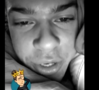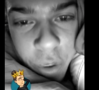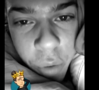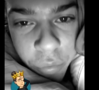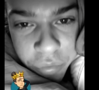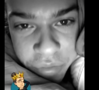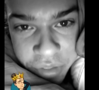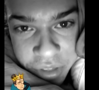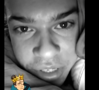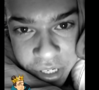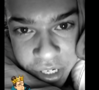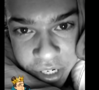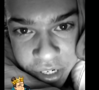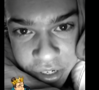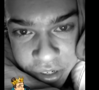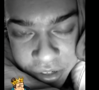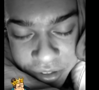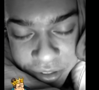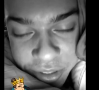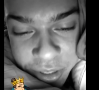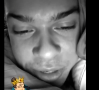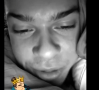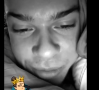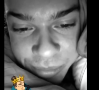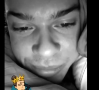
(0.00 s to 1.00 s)
of the
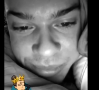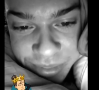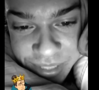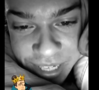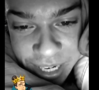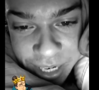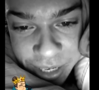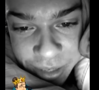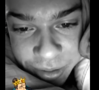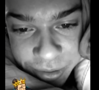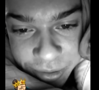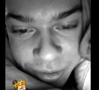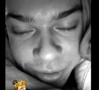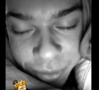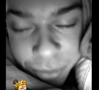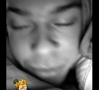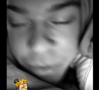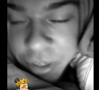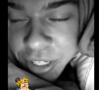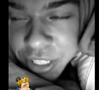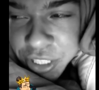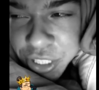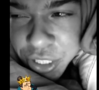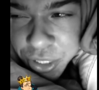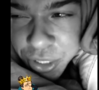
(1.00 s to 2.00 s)
year comes out, or
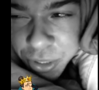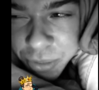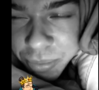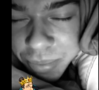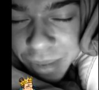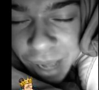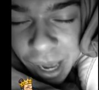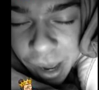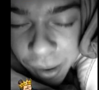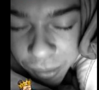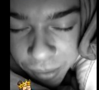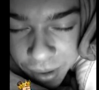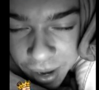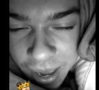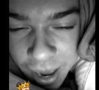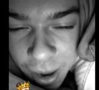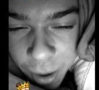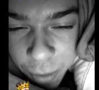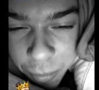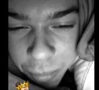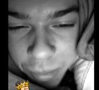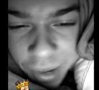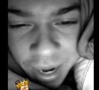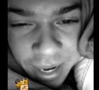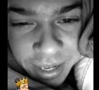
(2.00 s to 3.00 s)
it should be out
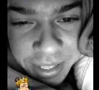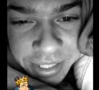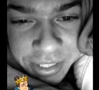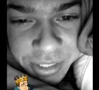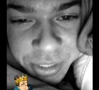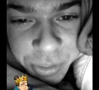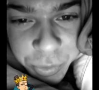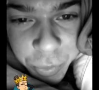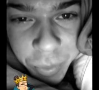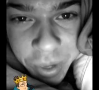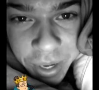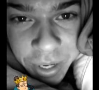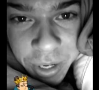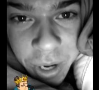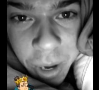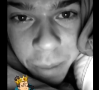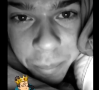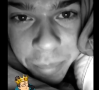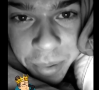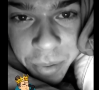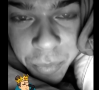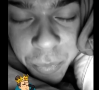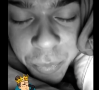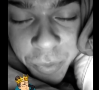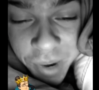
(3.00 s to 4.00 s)
now, but I need to wake up
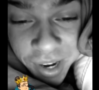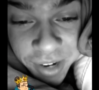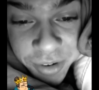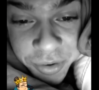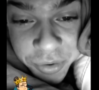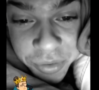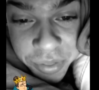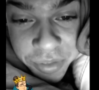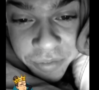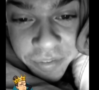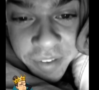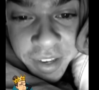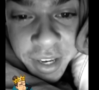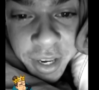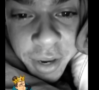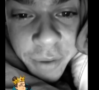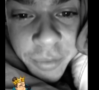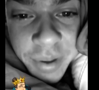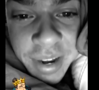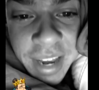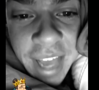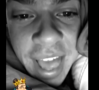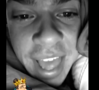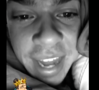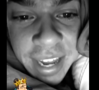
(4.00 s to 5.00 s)
and render the video
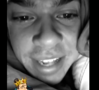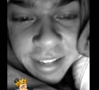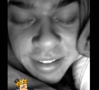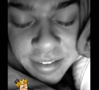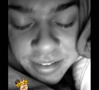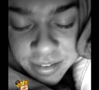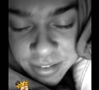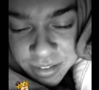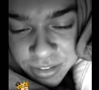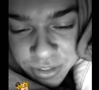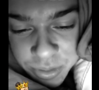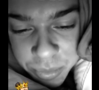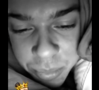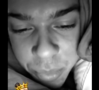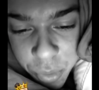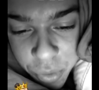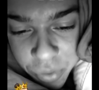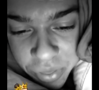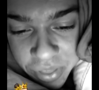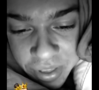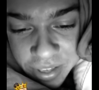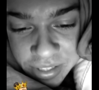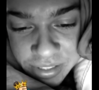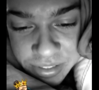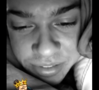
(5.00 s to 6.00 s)
and edit some more
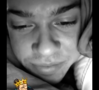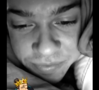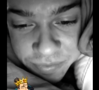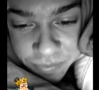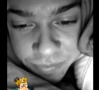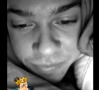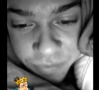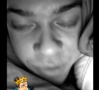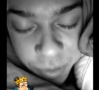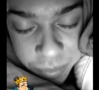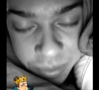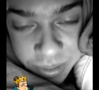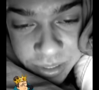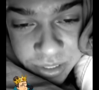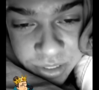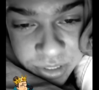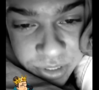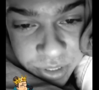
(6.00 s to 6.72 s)
things from it,